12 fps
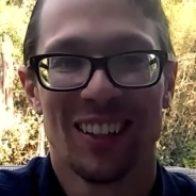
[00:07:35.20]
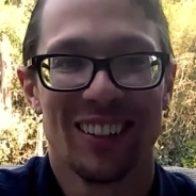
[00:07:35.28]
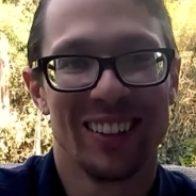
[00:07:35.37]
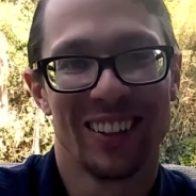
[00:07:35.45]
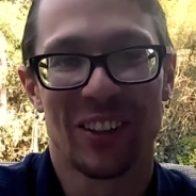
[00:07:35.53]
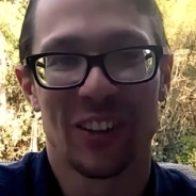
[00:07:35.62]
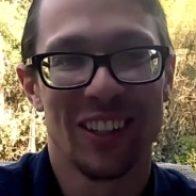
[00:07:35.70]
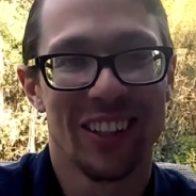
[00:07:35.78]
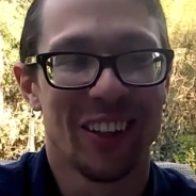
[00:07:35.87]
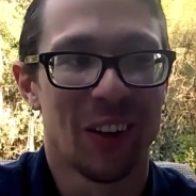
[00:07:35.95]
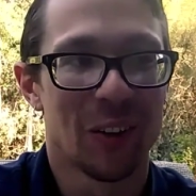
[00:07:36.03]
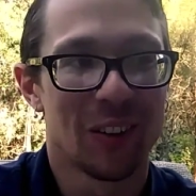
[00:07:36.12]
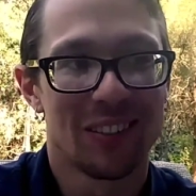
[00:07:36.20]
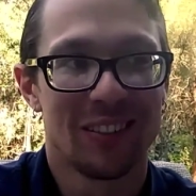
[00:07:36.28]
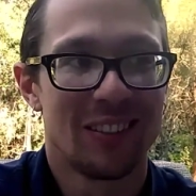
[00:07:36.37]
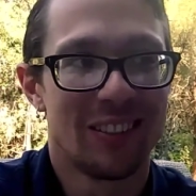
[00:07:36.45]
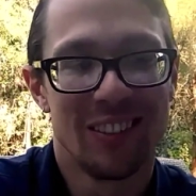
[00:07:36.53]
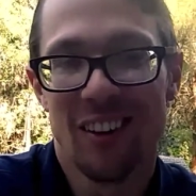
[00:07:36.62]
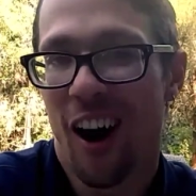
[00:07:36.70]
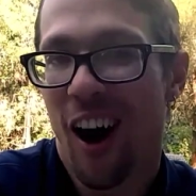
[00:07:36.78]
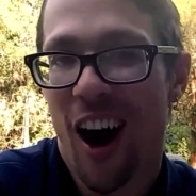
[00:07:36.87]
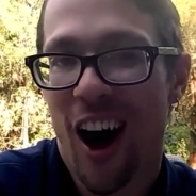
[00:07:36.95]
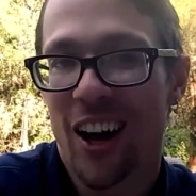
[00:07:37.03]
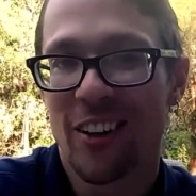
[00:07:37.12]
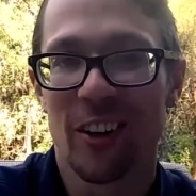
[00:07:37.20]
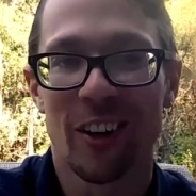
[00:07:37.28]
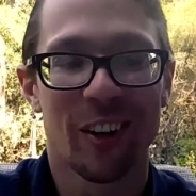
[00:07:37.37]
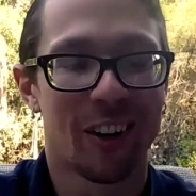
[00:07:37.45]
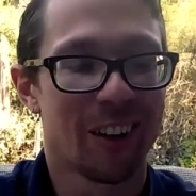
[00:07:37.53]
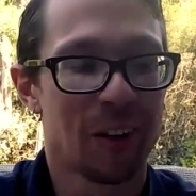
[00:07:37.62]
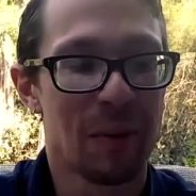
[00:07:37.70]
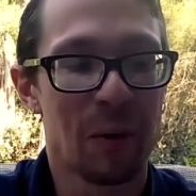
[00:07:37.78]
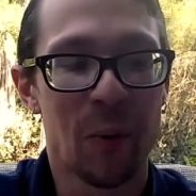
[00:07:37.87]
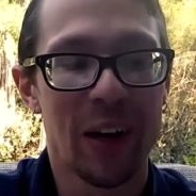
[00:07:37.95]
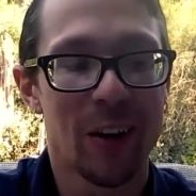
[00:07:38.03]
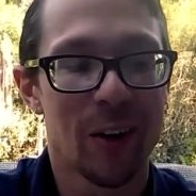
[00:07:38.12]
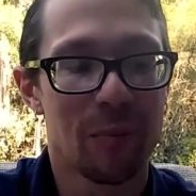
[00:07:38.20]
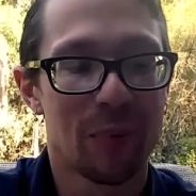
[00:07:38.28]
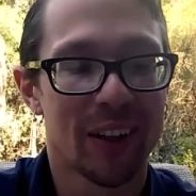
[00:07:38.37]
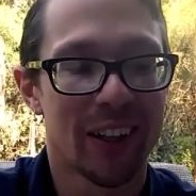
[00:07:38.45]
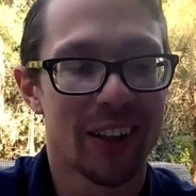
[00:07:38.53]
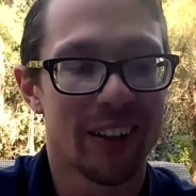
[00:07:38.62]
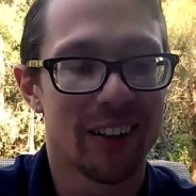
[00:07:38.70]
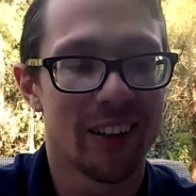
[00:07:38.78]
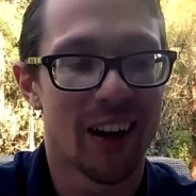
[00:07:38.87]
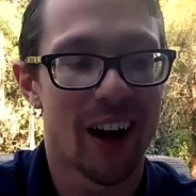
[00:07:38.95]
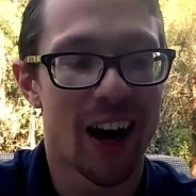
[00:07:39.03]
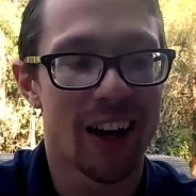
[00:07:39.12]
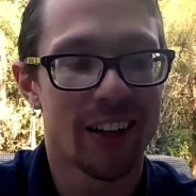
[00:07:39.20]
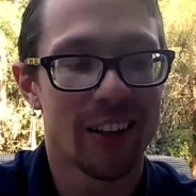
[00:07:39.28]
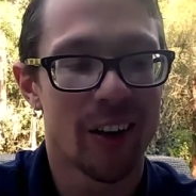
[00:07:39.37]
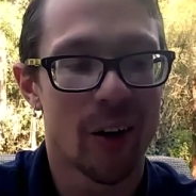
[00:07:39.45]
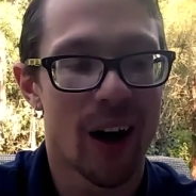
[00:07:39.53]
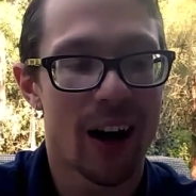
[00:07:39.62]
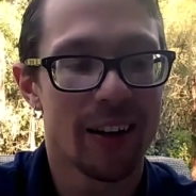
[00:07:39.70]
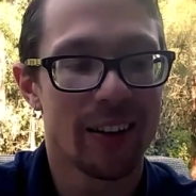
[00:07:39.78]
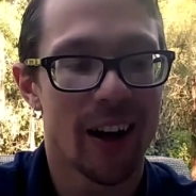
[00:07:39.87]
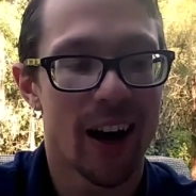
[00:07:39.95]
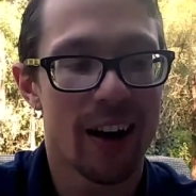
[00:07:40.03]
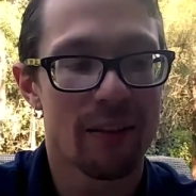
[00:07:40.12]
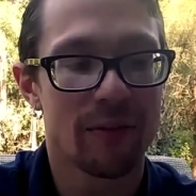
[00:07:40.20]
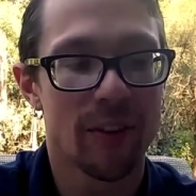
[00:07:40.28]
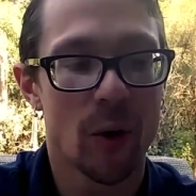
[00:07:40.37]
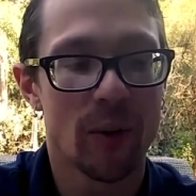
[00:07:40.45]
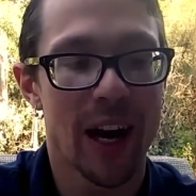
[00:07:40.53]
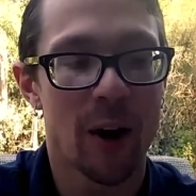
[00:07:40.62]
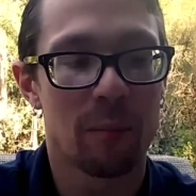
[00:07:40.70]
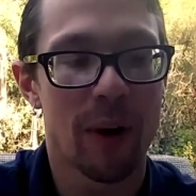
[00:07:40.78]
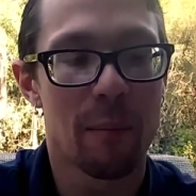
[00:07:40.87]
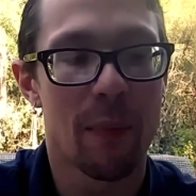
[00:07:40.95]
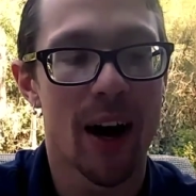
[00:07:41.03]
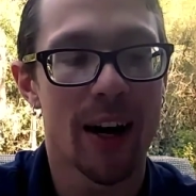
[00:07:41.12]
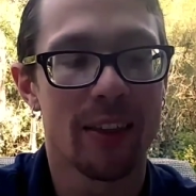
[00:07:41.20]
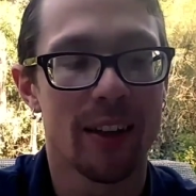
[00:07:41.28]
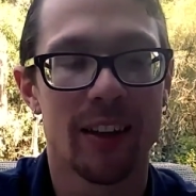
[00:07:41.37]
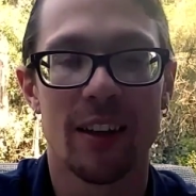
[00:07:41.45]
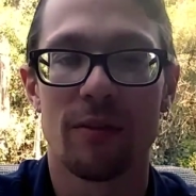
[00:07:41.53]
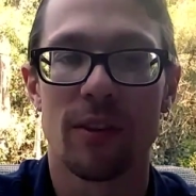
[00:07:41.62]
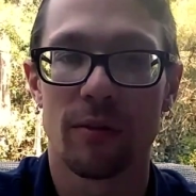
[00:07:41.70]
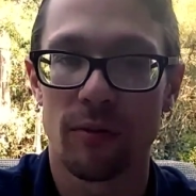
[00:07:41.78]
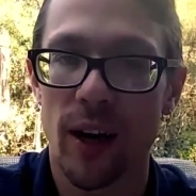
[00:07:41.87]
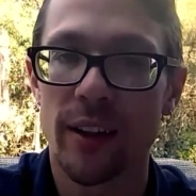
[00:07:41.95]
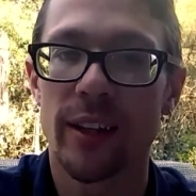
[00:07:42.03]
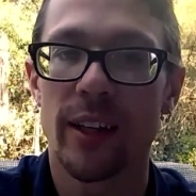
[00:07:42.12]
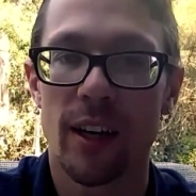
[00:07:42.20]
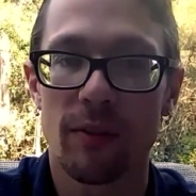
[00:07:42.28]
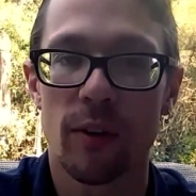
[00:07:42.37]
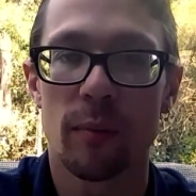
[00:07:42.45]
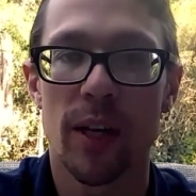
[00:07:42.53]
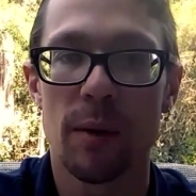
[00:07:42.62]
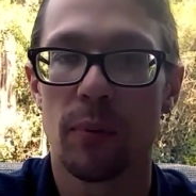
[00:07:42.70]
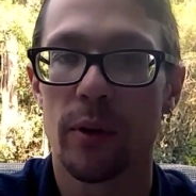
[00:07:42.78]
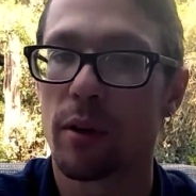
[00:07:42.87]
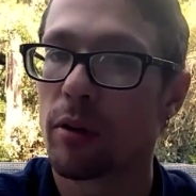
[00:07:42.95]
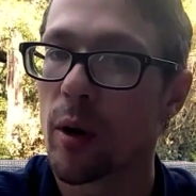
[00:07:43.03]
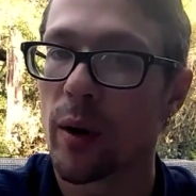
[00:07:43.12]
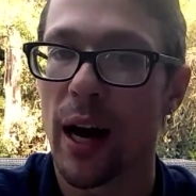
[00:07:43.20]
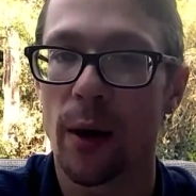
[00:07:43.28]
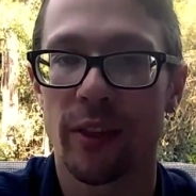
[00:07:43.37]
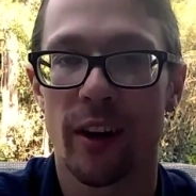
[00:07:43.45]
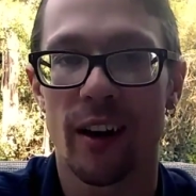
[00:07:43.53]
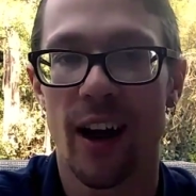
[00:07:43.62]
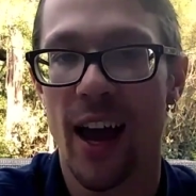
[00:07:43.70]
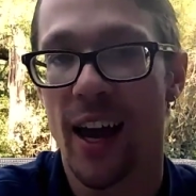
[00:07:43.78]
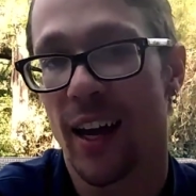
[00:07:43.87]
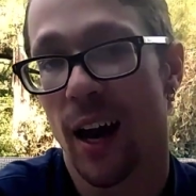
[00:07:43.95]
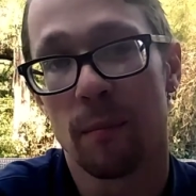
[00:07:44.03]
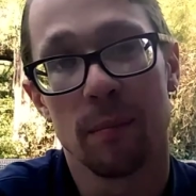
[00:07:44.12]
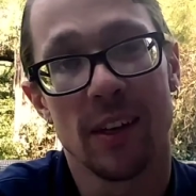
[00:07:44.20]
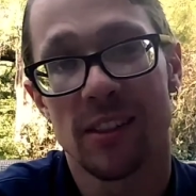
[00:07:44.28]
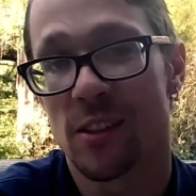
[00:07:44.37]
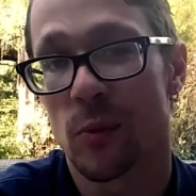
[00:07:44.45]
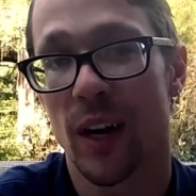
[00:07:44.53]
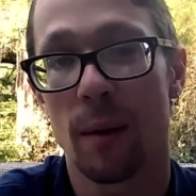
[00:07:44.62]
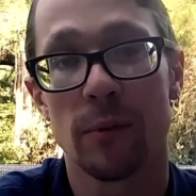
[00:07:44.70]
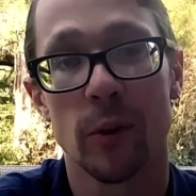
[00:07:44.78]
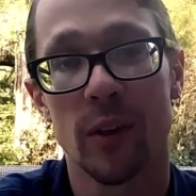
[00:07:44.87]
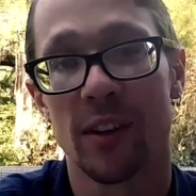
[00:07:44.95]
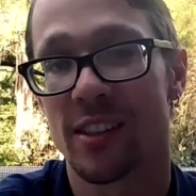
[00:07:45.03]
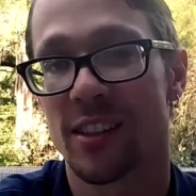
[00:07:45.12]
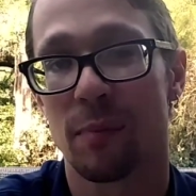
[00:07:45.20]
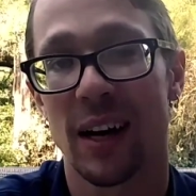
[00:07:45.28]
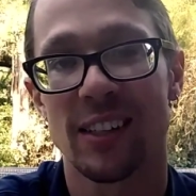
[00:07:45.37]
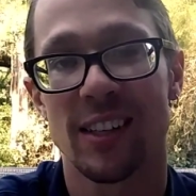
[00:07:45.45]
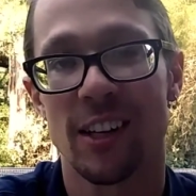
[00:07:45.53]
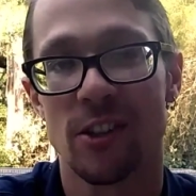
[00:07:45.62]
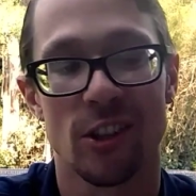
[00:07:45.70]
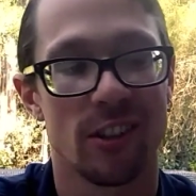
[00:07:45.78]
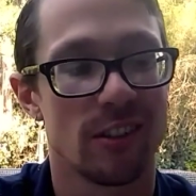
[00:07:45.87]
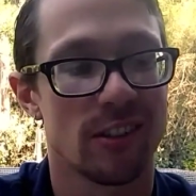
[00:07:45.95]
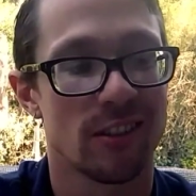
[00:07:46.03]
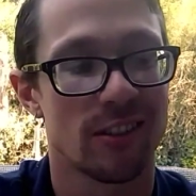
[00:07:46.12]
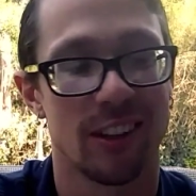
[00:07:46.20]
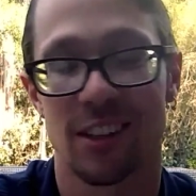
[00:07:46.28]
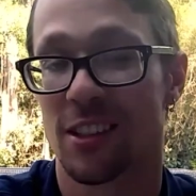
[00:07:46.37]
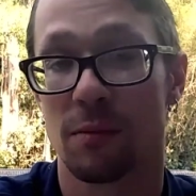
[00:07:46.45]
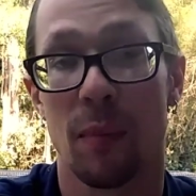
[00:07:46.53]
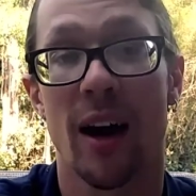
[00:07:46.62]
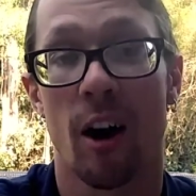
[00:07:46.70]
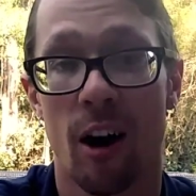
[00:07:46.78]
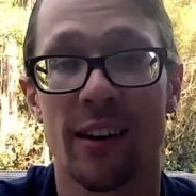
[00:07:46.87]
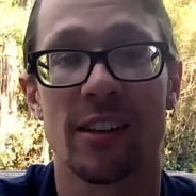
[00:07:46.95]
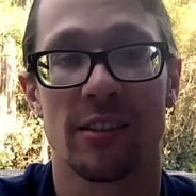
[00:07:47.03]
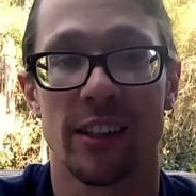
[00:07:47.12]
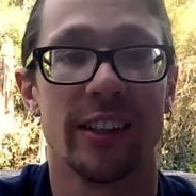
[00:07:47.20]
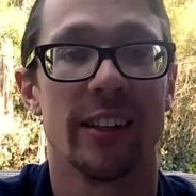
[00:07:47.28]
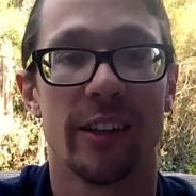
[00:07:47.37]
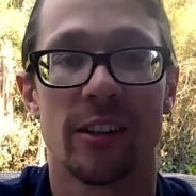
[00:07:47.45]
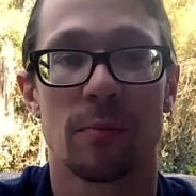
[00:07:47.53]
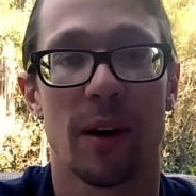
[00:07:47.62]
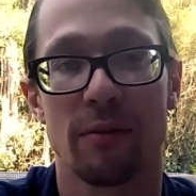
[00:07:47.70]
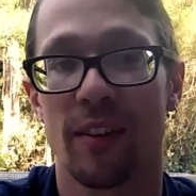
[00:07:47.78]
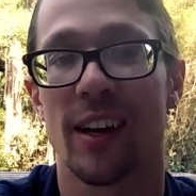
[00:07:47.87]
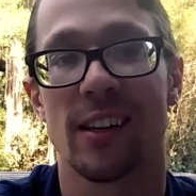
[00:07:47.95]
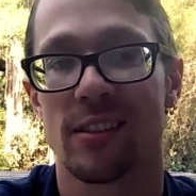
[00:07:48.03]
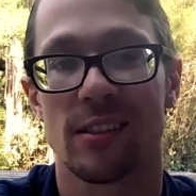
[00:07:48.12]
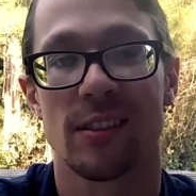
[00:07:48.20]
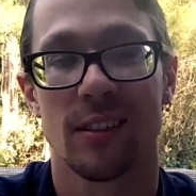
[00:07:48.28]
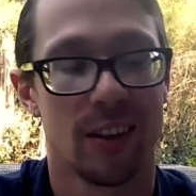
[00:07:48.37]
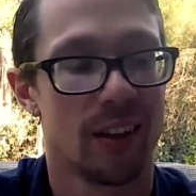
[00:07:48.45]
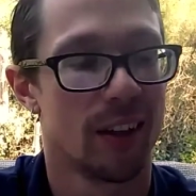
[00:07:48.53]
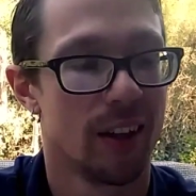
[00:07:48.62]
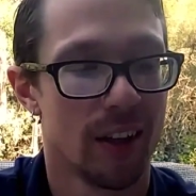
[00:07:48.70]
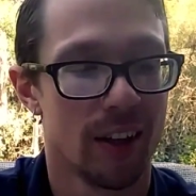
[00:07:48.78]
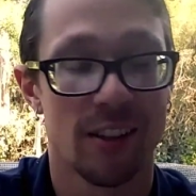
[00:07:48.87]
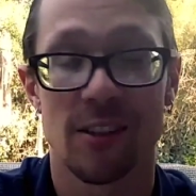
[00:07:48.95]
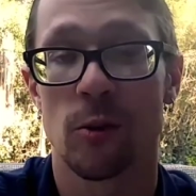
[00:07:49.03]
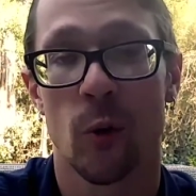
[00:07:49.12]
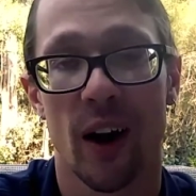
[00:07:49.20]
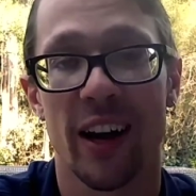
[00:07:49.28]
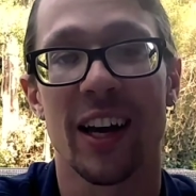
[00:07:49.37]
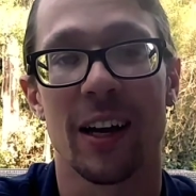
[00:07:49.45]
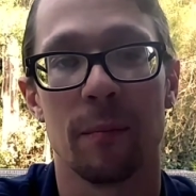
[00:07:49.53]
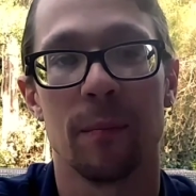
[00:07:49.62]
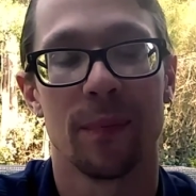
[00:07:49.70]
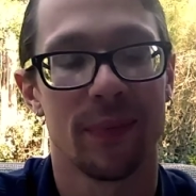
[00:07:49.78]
you know, odd or a little bit weird, but, you know, I have no doubt in my mind that if you're friendly enough with people, you throw it out there, hey, this is what I'm doing, this is my intentions, this is my honesty, here's my face, this is who I am.